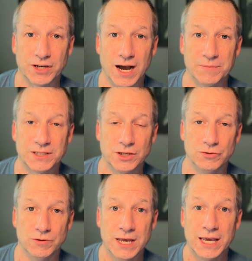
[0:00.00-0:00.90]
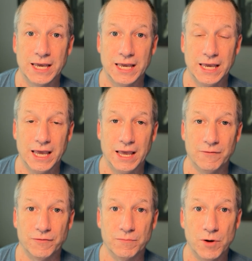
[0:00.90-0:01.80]
compensate you.
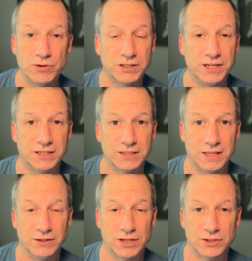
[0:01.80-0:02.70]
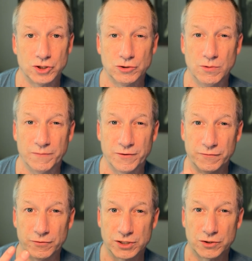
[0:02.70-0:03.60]
For most leases, it doesn't true up for the
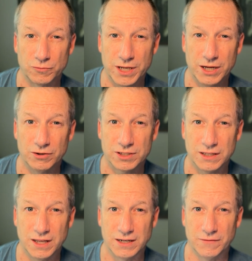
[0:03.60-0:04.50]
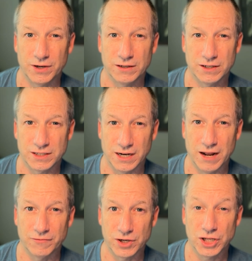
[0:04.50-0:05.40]
first 3 years and then does it
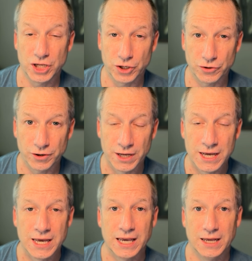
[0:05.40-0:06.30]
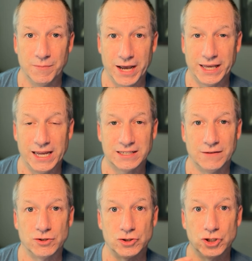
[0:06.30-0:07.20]
every year. In my case,
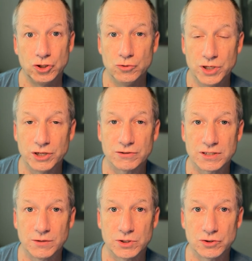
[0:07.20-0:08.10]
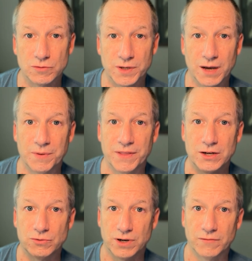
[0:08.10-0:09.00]
after 2 years, they would true me up and
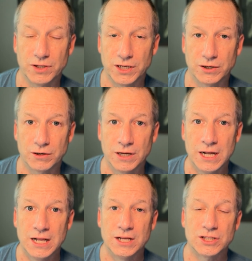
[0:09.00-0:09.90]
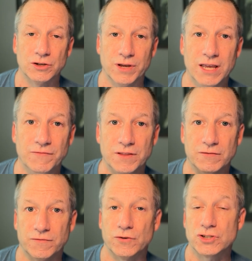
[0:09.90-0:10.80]
then do it every year. So if in the
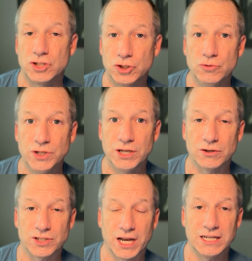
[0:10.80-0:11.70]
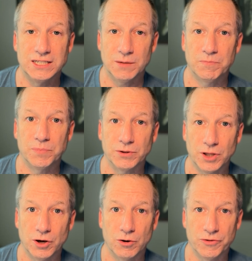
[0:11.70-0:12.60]
first 2 years I dip
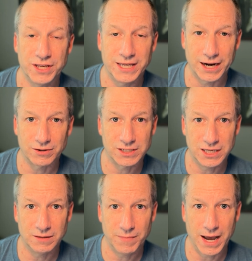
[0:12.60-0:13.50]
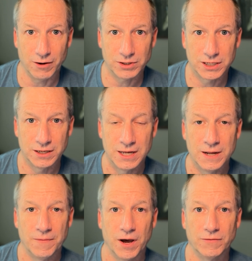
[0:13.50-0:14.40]
below the guaranteed amount
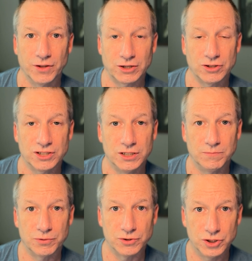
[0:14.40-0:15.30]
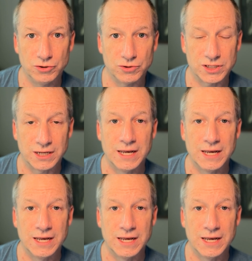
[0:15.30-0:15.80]
of electricity produced,